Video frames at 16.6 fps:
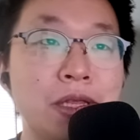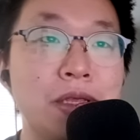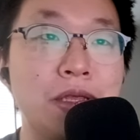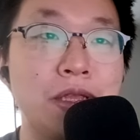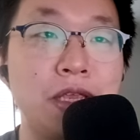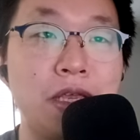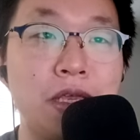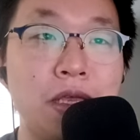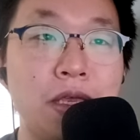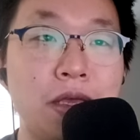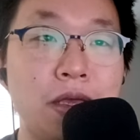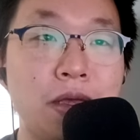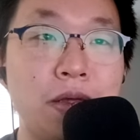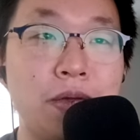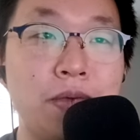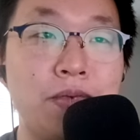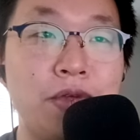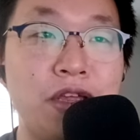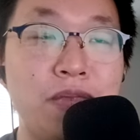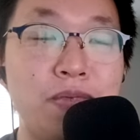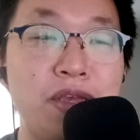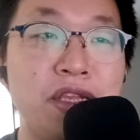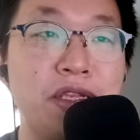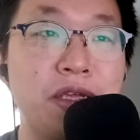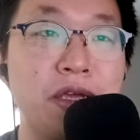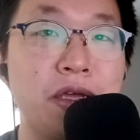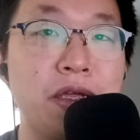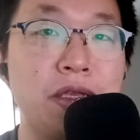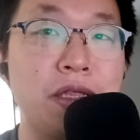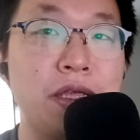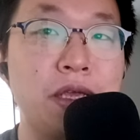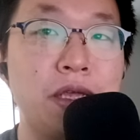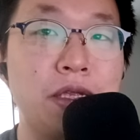the README
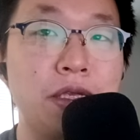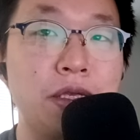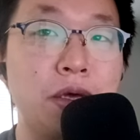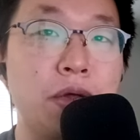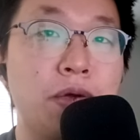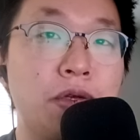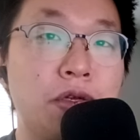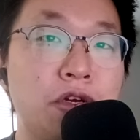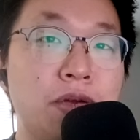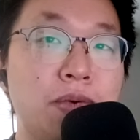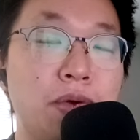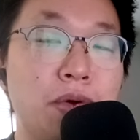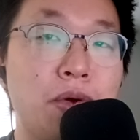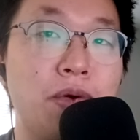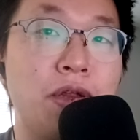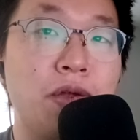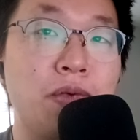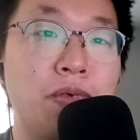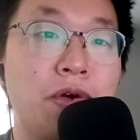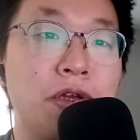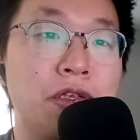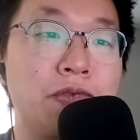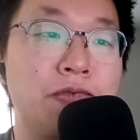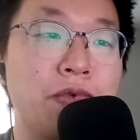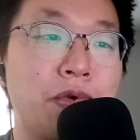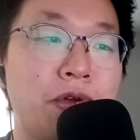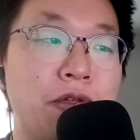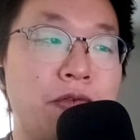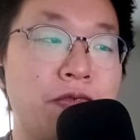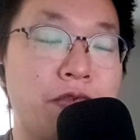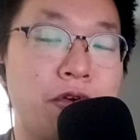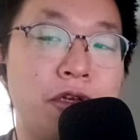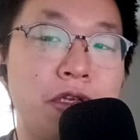said the installer script only works for the
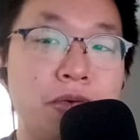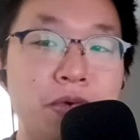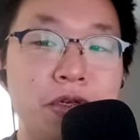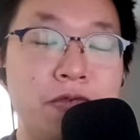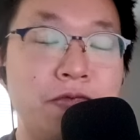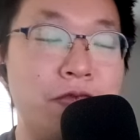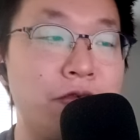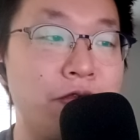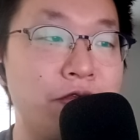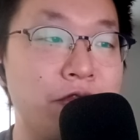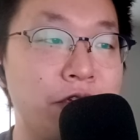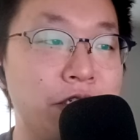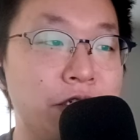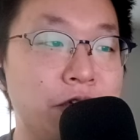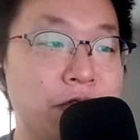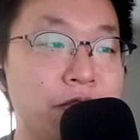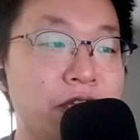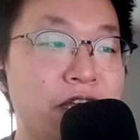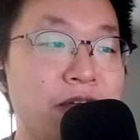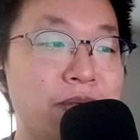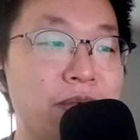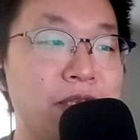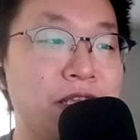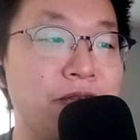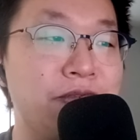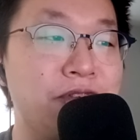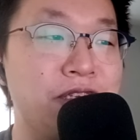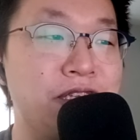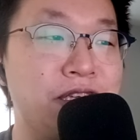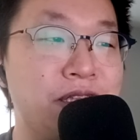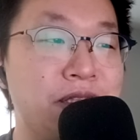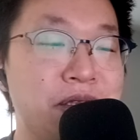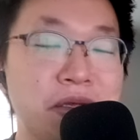first re revision of the M17.